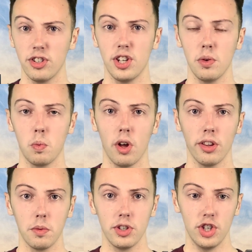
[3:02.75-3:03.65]
to do one
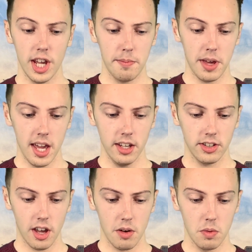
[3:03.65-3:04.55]
that was GP,
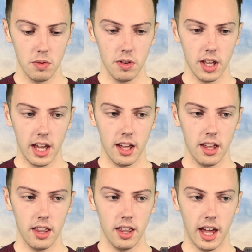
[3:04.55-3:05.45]
so
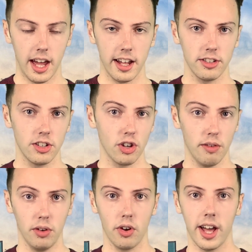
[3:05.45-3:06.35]
I had to sort
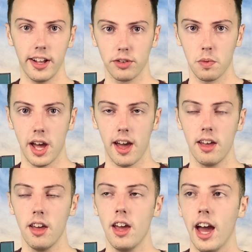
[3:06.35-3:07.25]
of look elsewhere.
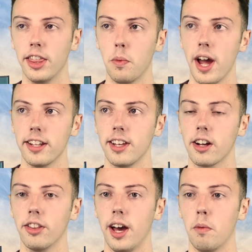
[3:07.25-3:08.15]
And the way I
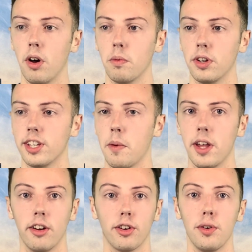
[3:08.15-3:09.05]
tackled that one was I
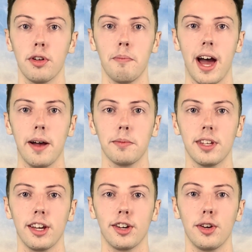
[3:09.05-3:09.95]
went on Google Maps
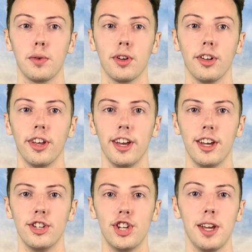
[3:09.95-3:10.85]
and googled
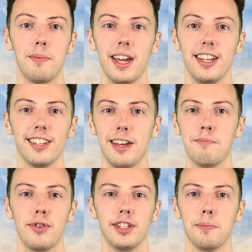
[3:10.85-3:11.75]
GPs in
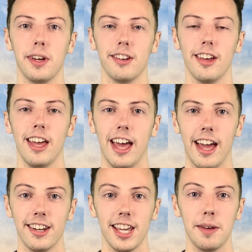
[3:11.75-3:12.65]
Brisbane
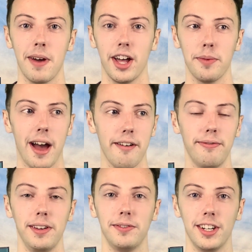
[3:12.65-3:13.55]
and emailed about
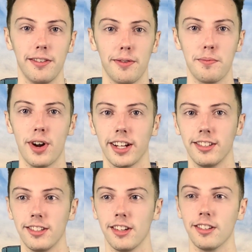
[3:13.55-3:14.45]
50 different
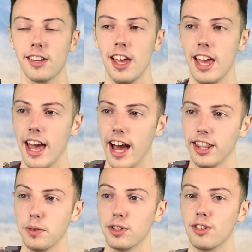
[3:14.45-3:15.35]
practices, and
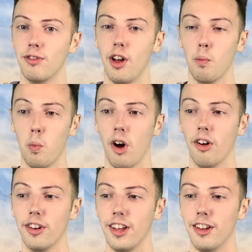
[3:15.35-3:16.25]
there was
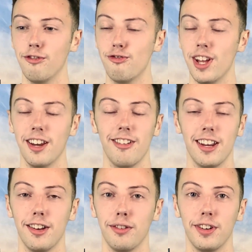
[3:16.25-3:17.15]
one really
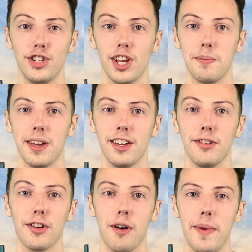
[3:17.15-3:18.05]
lovely GP who
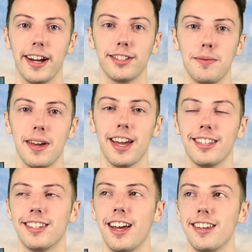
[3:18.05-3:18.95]
got back to me and
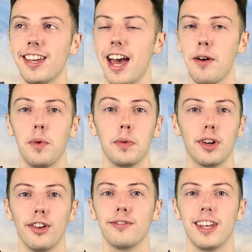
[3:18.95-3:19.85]
said, yeah, we would
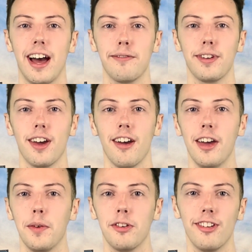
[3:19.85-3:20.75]
love to have you,
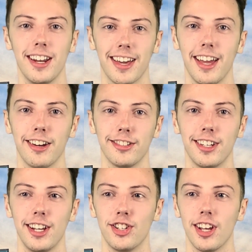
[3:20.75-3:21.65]
we're really keen on
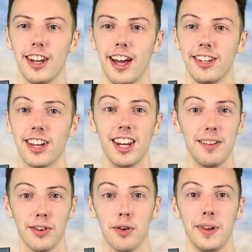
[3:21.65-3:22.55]
teaching and you can
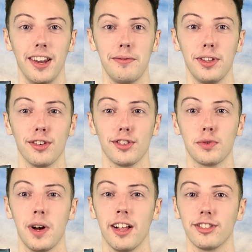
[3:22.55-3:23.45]
even come and live with us as
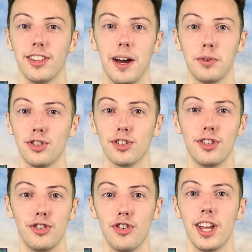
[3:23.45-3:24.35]
well. So that was just the
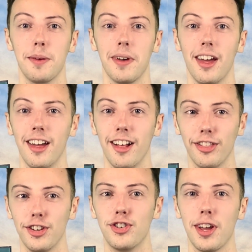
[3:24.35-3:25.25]
dream
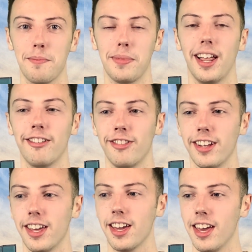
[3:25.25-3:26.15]
plan
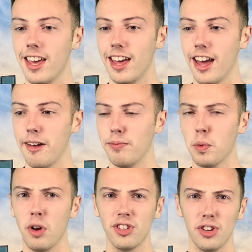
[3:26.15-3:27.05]
really. There
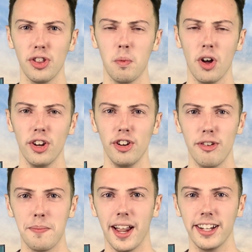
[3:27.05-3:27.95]
was another one who
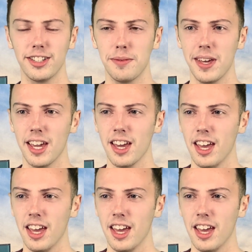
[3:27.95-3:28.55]
replied to me,